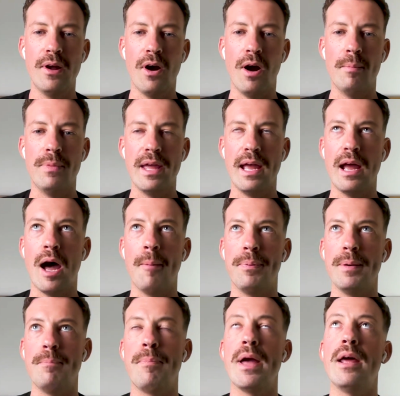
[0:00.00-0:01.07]
I'm there up
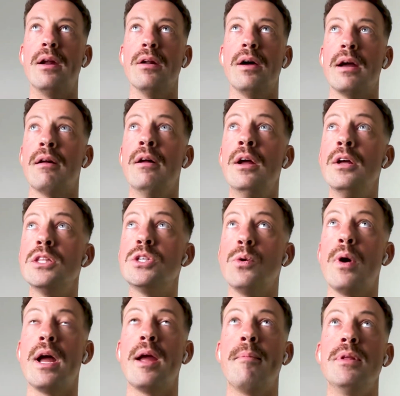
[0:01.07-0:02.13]
yeah. in bed at like yeah.
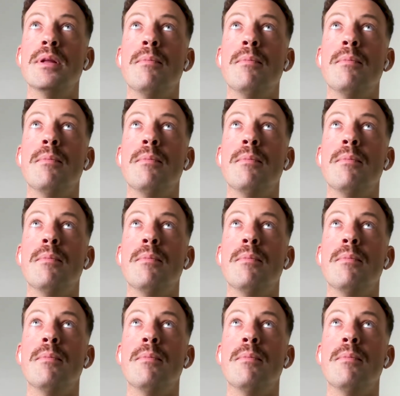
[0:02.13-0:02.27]
2 a.m.